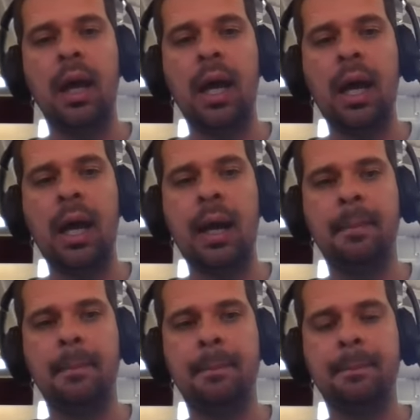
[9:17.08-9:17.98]

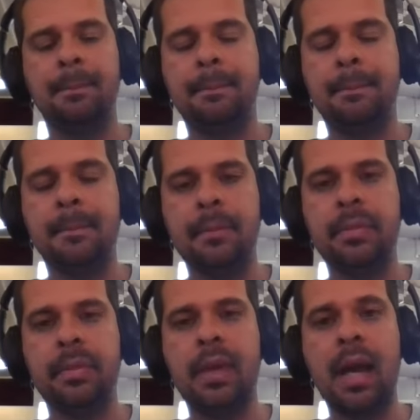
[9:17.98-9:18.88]

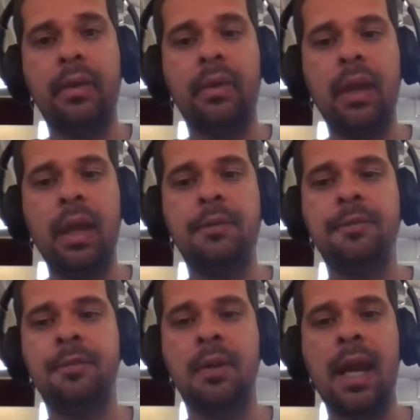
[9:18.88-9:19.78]
That's it
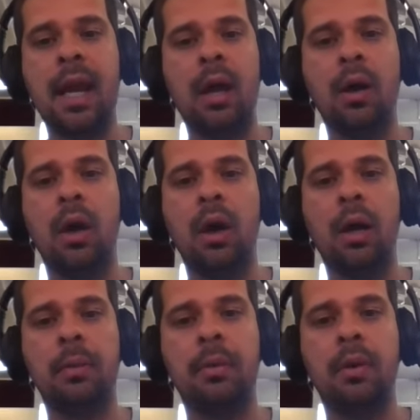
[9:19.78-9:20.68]
for now.
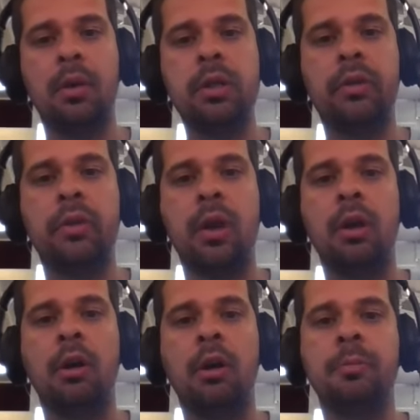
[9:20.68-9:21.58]
I'm going to
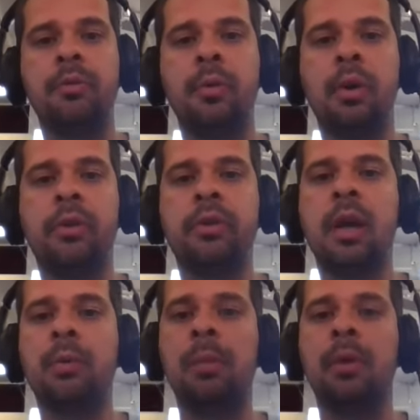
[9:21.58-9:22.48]
sign off before I
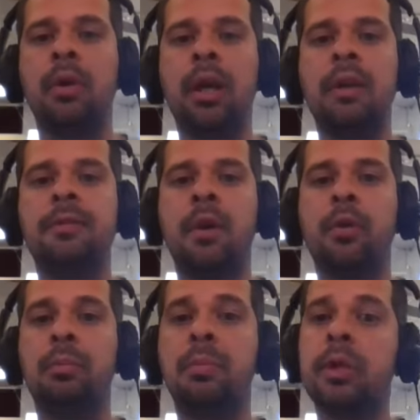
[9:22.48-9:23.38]
start rambling on any
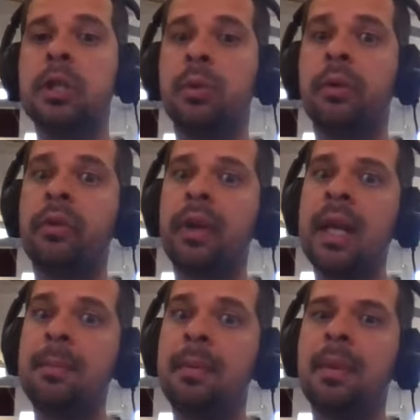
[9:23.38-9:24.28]
further and put you all to
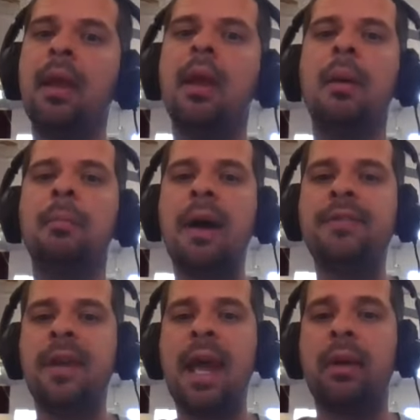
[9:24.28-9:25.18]
sleep. Bye
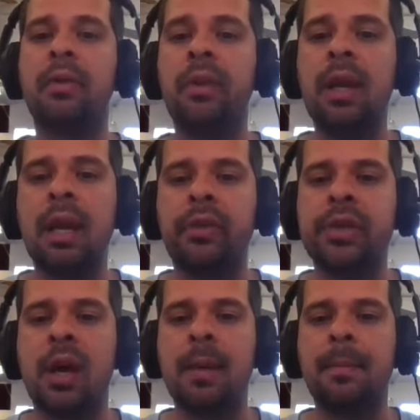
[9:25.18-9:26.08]
for now. See you next
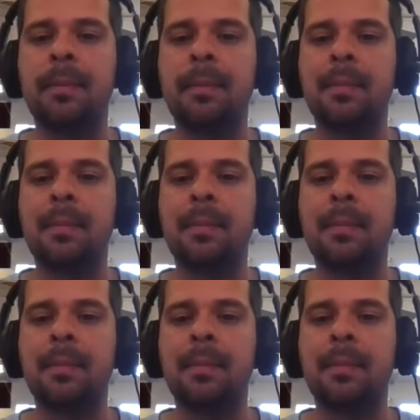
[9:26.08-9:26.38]
time.